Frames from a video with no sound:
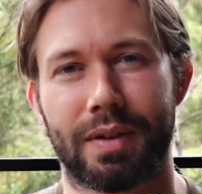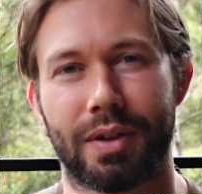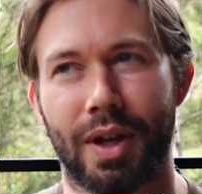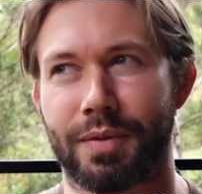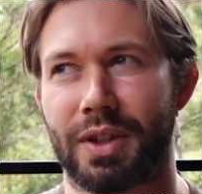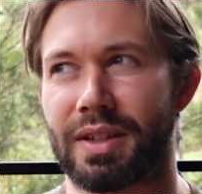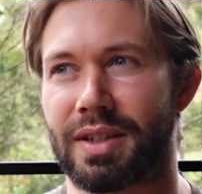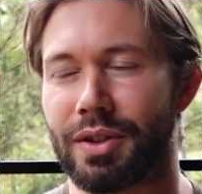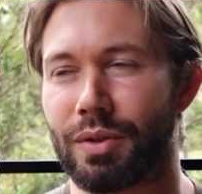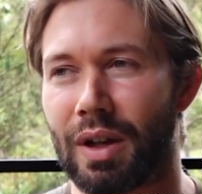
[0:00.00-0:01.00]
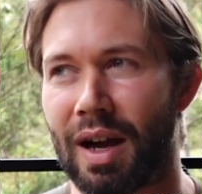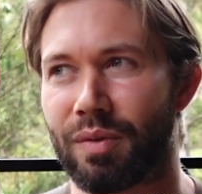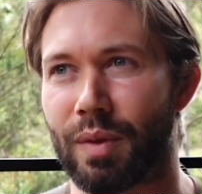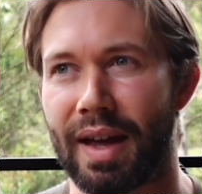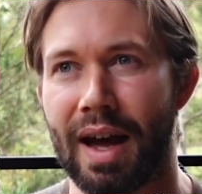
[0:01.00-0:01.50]
You have to continue life
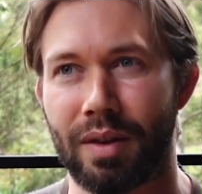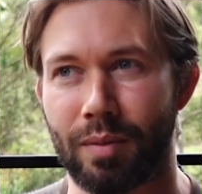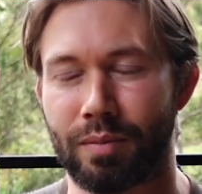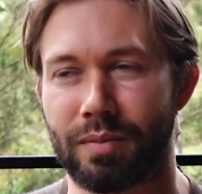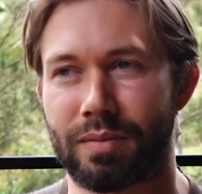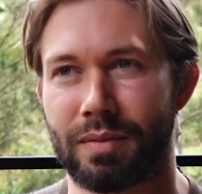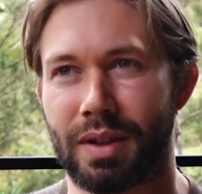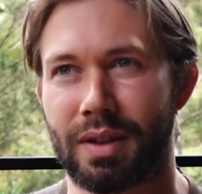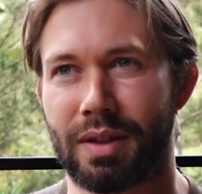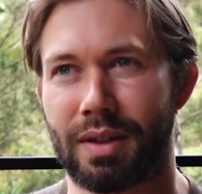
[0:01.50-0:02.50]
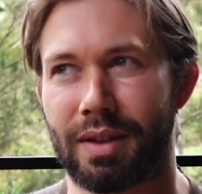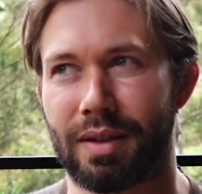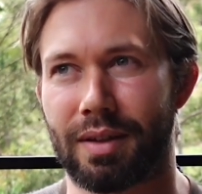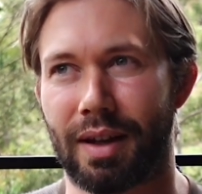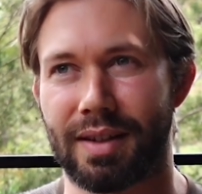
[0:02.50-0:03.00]
without them.
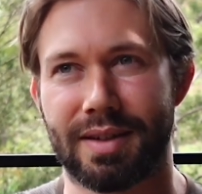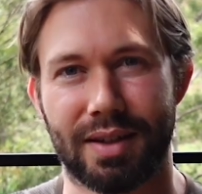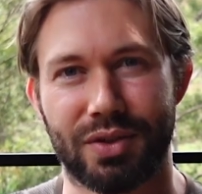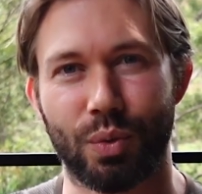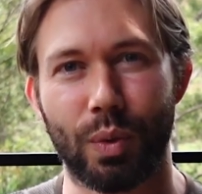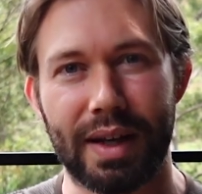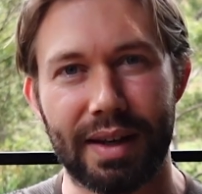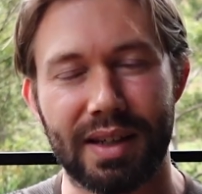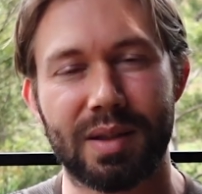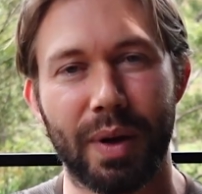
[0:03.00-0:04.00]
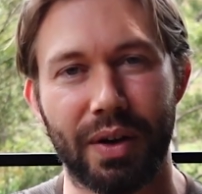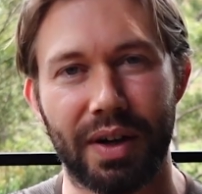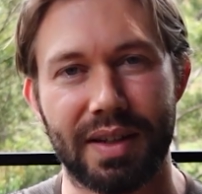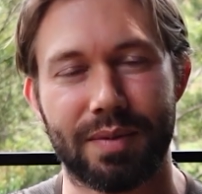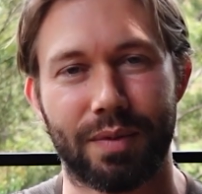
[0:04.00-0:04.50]
And it's such a weird
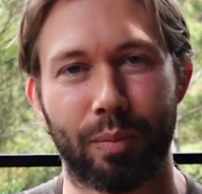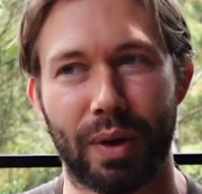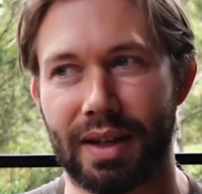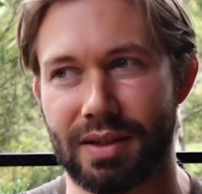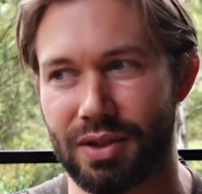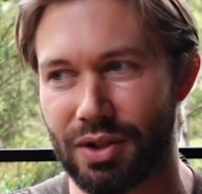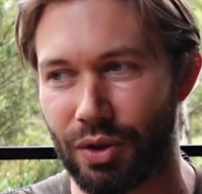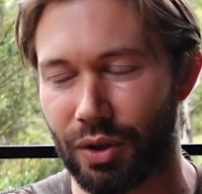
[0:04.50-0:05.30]
experience from being so